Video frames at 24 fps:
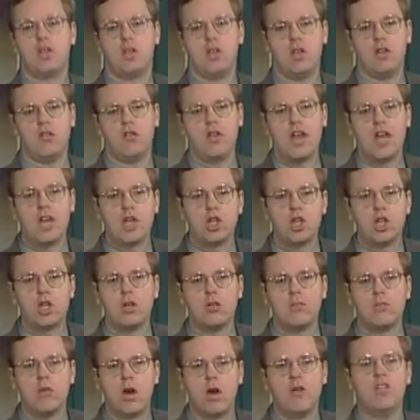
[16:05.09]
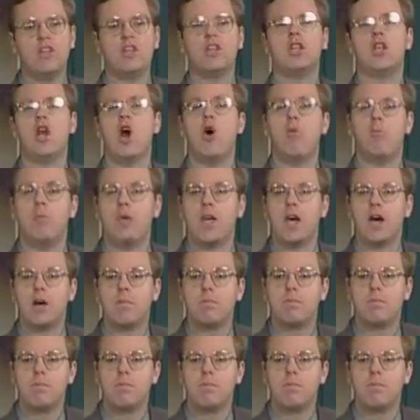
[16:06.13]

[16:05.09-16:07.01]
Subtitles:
invasion of Ethiopia,